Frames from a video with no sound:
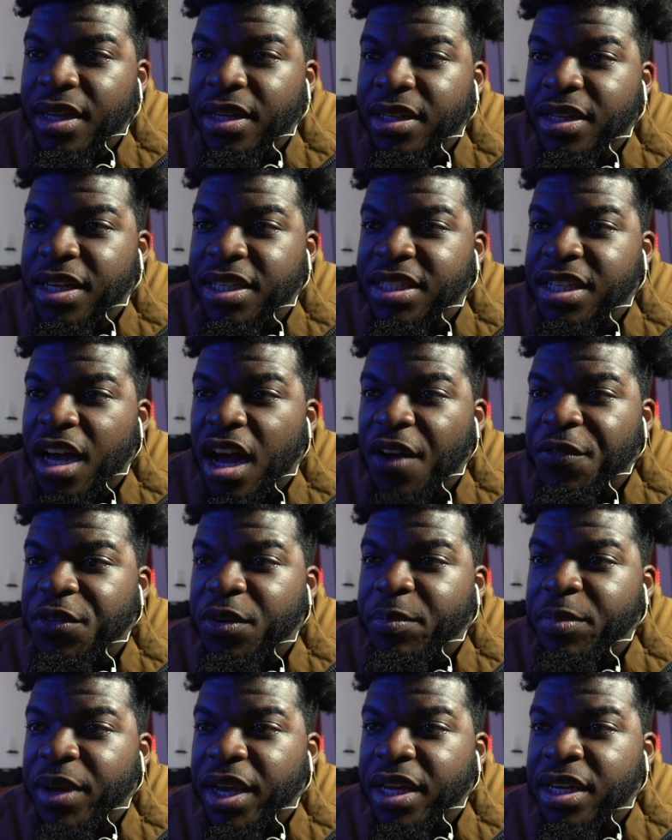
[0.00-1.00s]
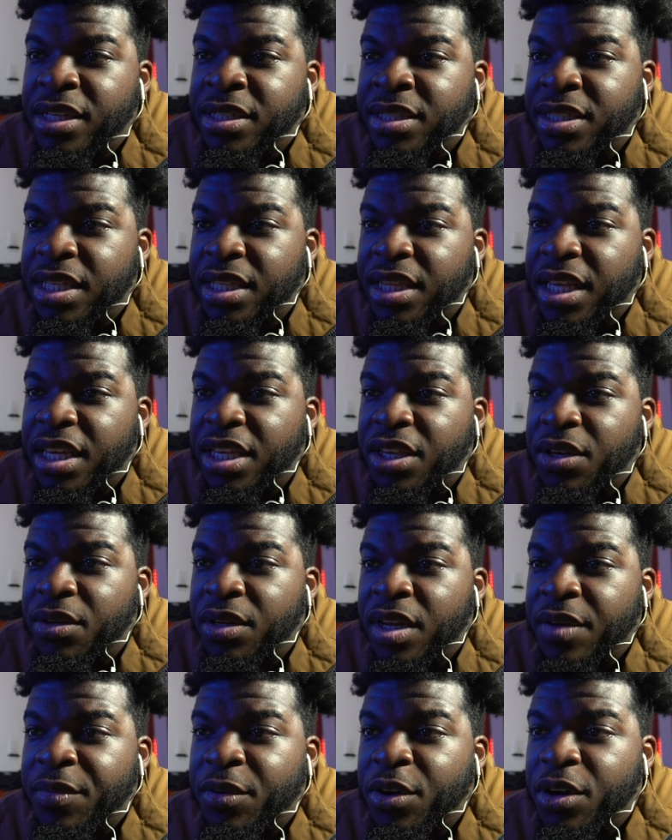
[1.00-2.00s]
Doesn't offer to pay. Doesn't say thank you.
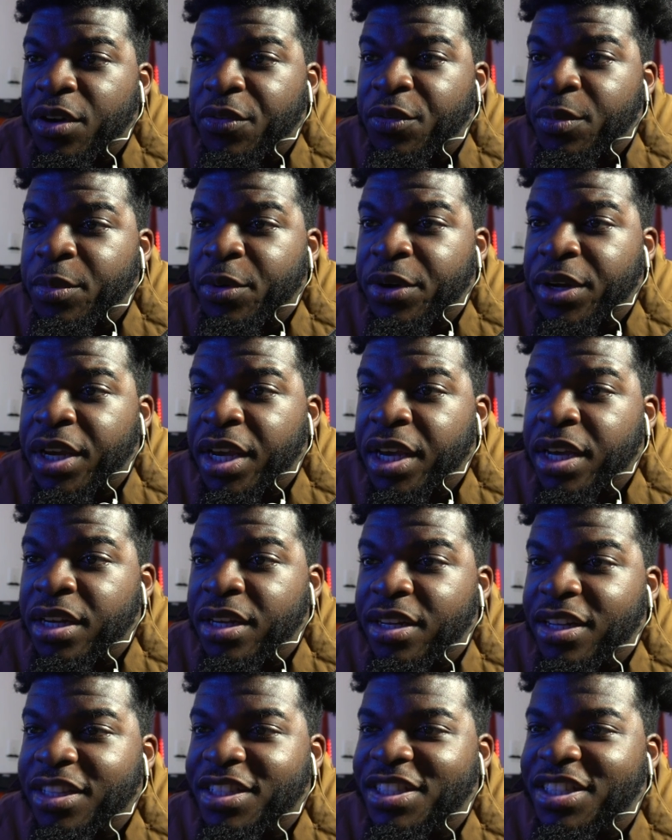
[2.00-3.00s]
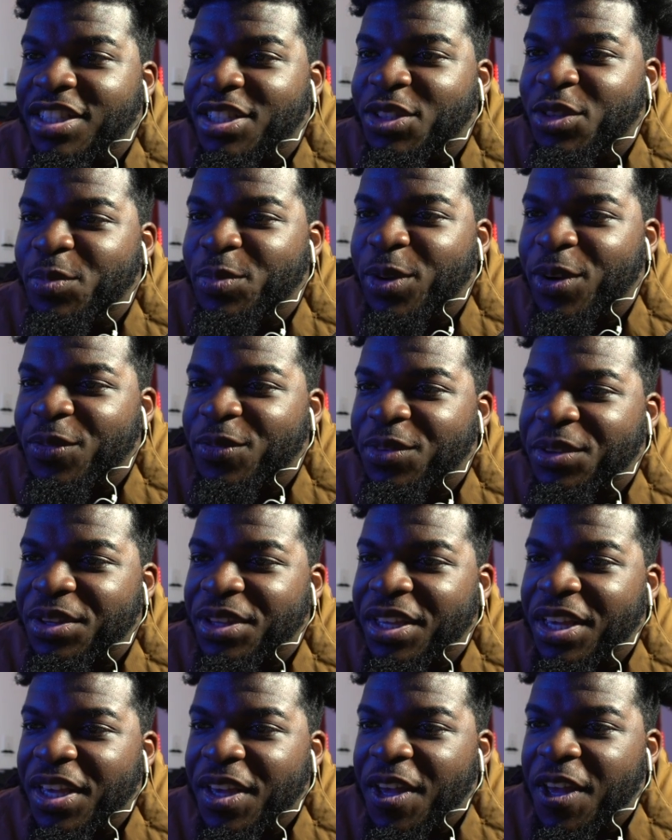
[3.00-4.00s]
Never heard from her again. This is too perfect.
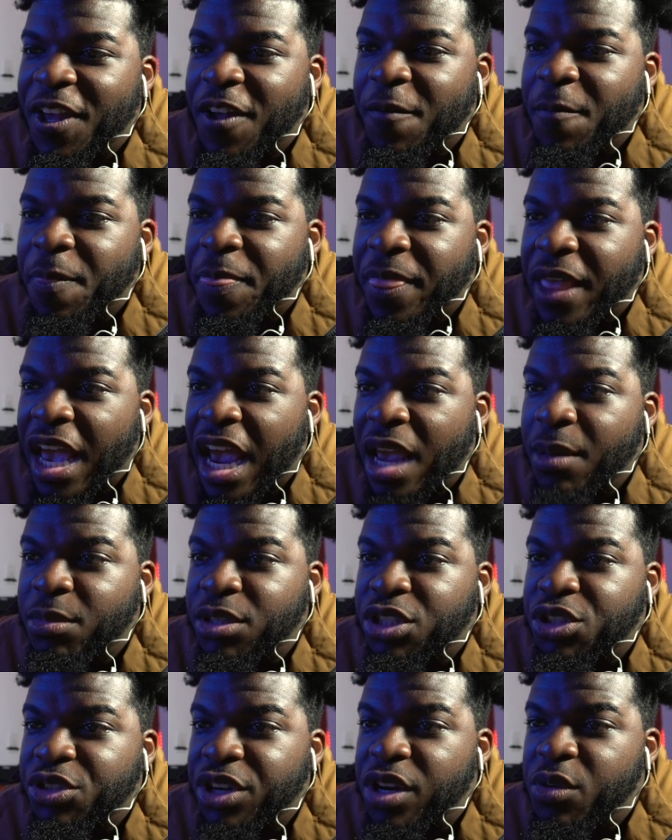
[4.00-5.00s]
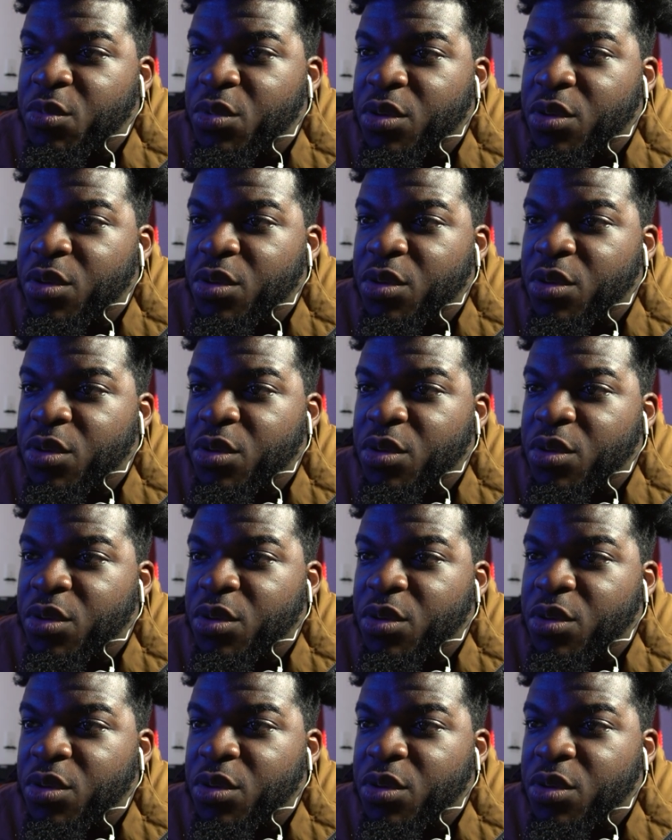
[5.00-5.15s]
I am a straight